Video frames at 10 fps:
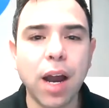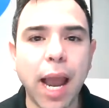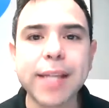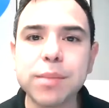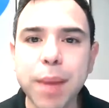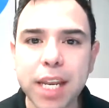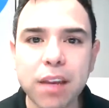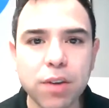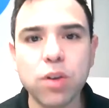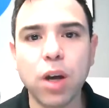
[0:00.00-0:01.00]
As many of
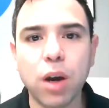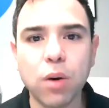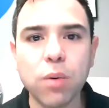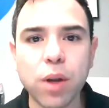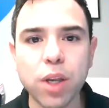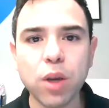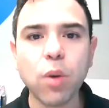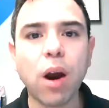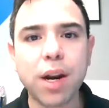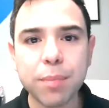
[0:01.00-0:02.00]
you know, you
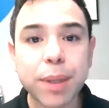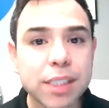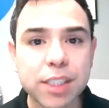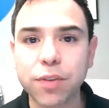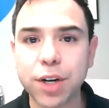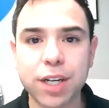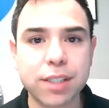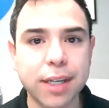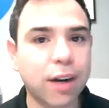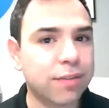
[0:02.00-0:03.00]
are in business for
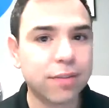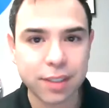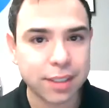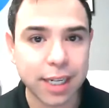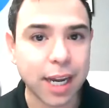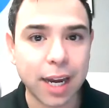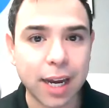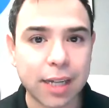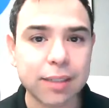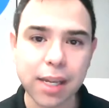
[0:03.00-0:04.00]
yourself.
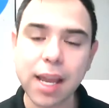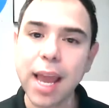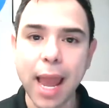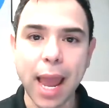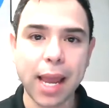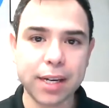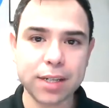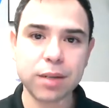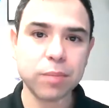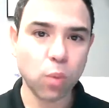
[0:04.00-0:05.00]
Ta-da!
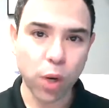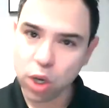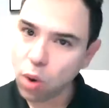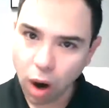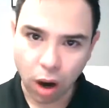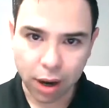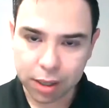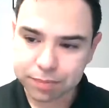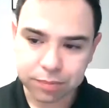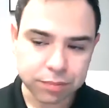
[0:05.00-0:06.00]
And when you
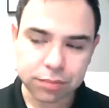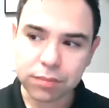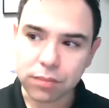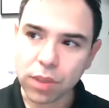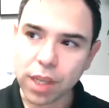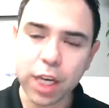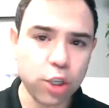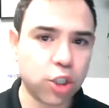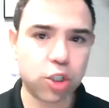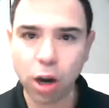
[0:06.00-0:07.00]
are, and you
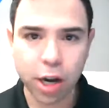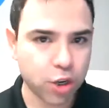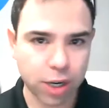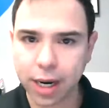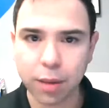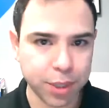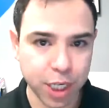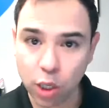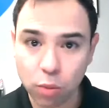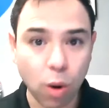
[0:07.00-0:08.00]
started your company,
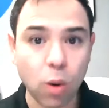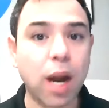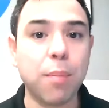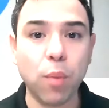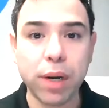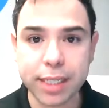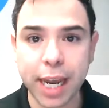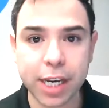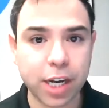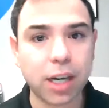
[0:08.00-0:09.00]
you woke up one day
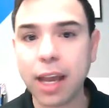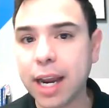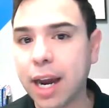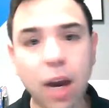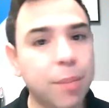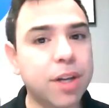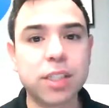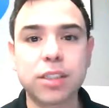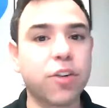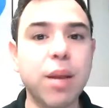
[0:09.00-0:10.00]
and you're like, I'm going to
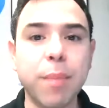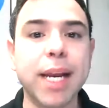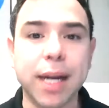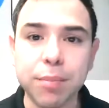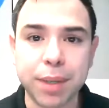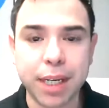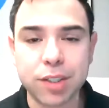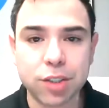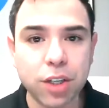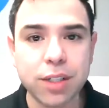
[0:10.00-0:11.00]
create my company.
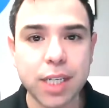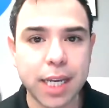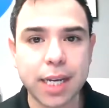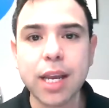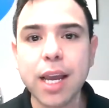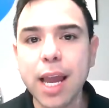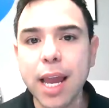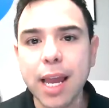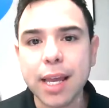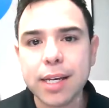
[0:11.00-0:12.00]
So you did.
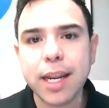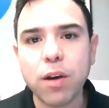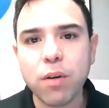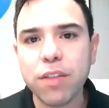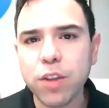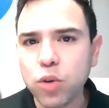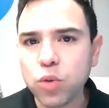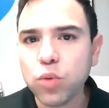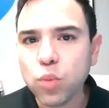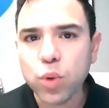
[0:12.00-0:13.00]
Now,
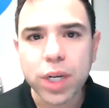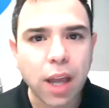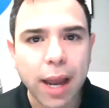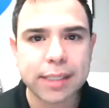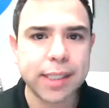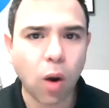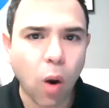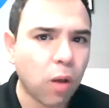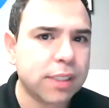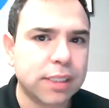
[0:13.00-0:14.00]
you realize that
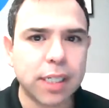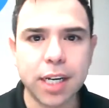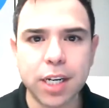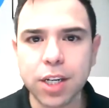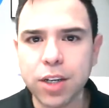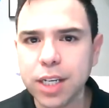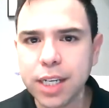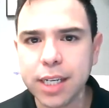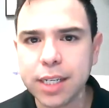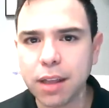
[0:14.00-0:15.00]
all of a sudden you
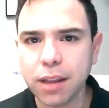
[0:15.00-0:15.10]
need